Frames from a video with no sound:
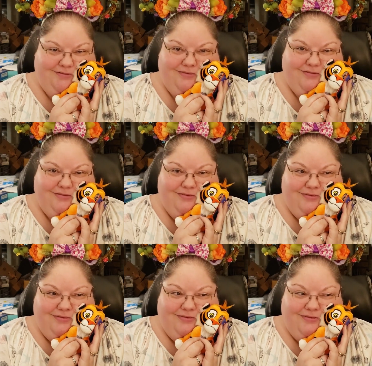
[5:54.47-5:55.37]

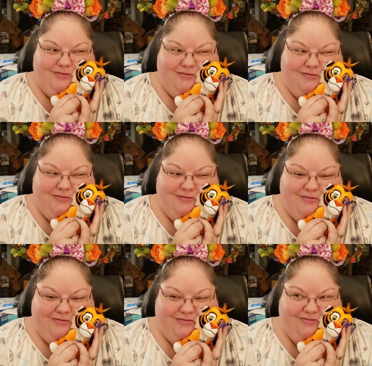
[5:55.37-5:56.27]
[no speech]